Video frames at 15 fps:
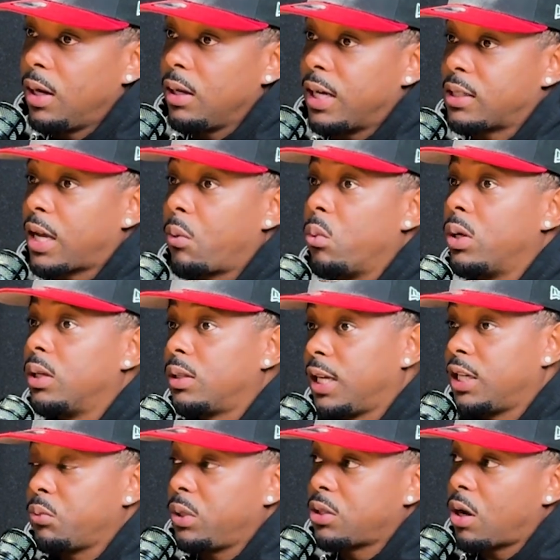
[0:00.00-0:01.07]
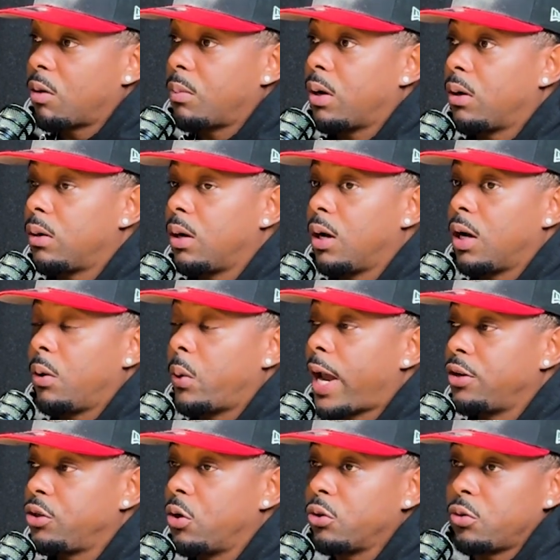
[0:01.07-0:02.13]
That's like one of the things we talk about
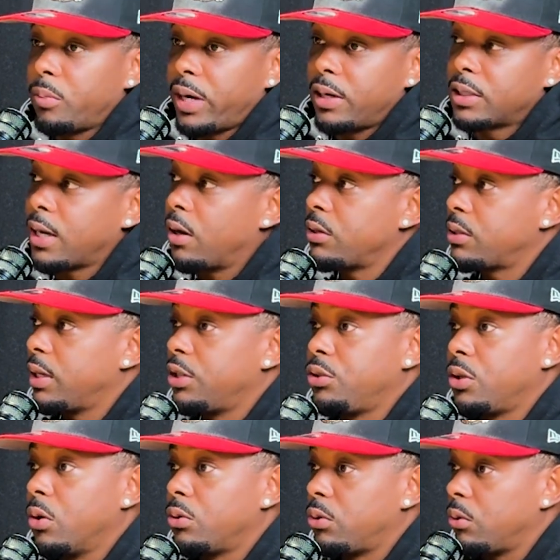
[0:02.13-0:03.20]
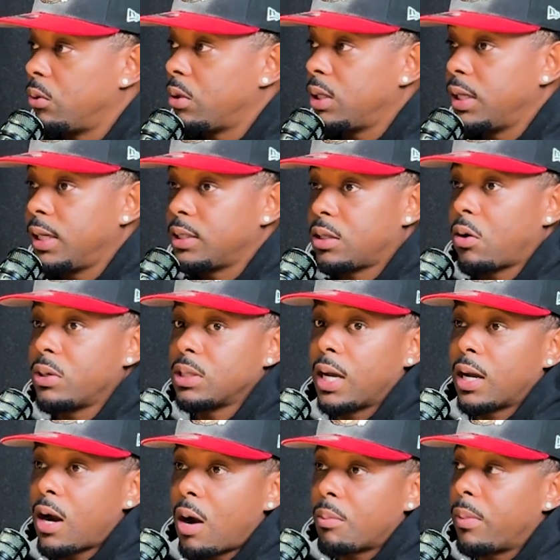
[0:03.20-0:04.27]
as you go through marriage counseling, as you go through clinics, it's always like
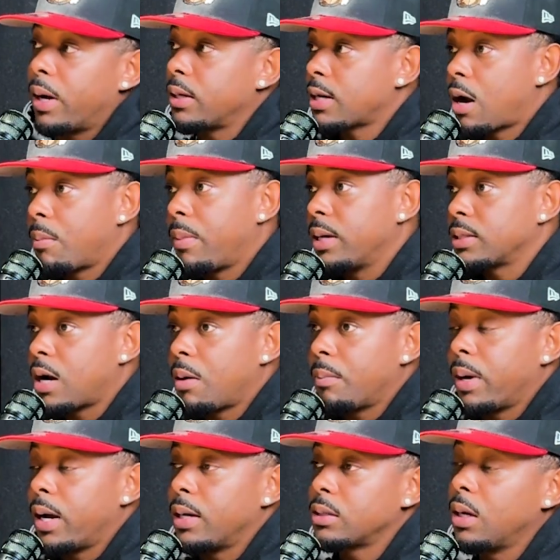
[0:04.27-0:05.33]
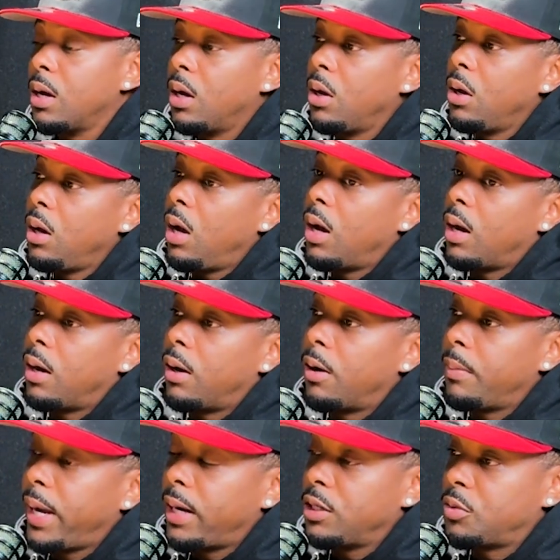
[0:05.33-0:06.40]
compromise.
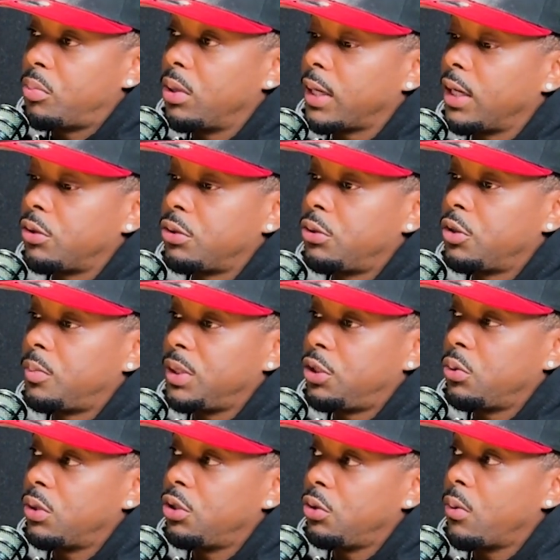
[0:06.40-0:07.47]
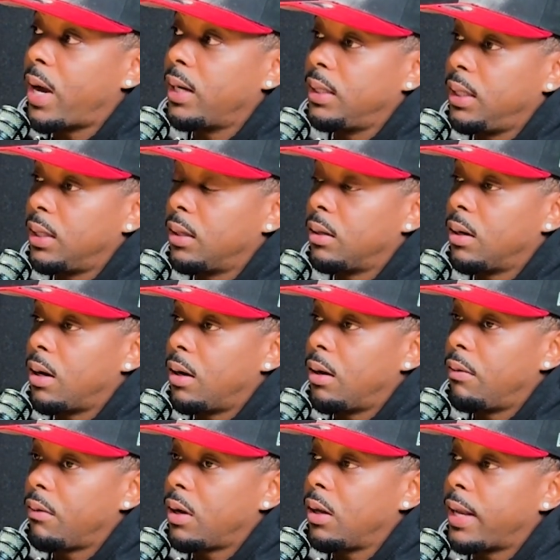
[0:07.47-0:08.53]
And this book introduced me to a new idea
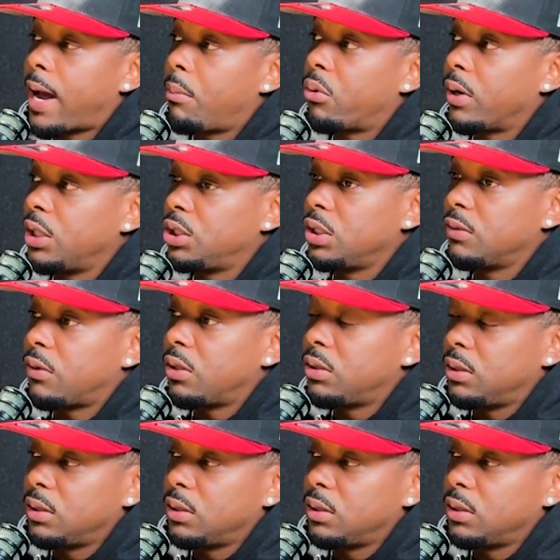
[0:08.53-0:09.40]
of collaborations versus